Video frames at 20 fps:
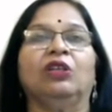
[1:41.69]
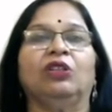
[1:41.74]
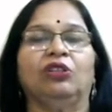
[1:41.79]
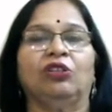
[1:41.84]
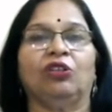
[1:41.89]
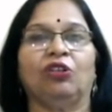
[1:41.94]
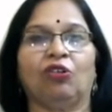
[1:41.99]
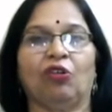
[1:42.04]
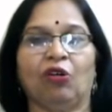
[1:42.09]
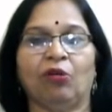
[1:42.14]

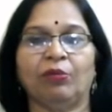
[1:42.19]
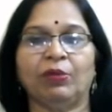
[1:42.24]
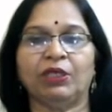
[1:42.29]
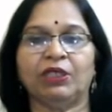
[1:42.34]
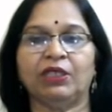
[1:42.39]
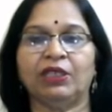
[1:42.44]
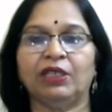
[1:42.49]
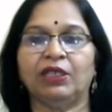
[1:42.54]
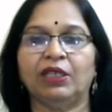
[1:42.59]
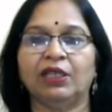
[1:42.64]
the raw
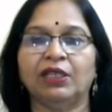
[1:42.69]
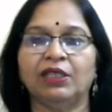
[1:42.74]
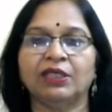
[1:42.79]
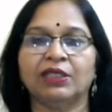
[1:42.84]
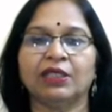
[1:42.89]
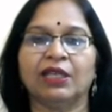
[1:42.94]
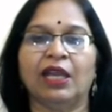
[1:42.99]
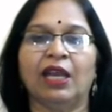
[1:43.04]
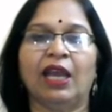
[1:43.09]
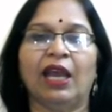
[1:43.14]

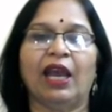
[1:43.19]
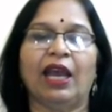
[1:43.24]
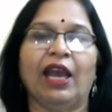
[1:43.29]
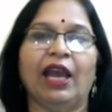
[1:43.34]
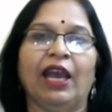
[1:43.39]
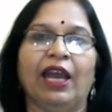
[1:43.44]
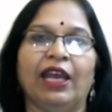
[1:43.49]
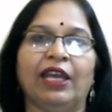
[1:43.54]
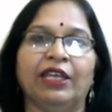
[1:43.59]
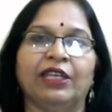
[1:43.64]
materials,
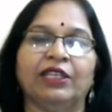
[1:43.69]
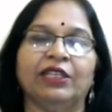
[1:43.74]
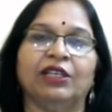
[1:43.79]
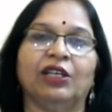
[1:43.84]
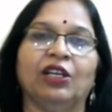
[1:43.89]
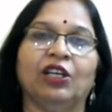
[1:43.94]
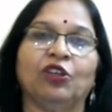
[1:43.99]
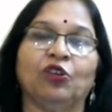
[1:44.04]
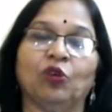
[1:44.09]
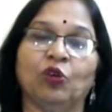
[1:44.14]
and
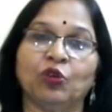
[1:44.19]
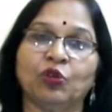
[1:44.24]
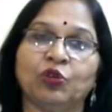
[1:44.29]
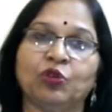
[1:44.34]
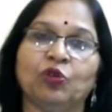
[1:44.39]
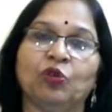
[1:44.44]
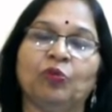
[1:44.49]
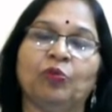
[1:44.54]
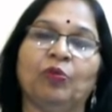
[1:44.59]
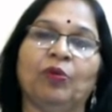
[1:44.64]
it
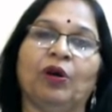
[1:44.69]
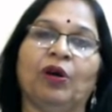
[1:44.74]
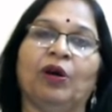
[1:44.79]
also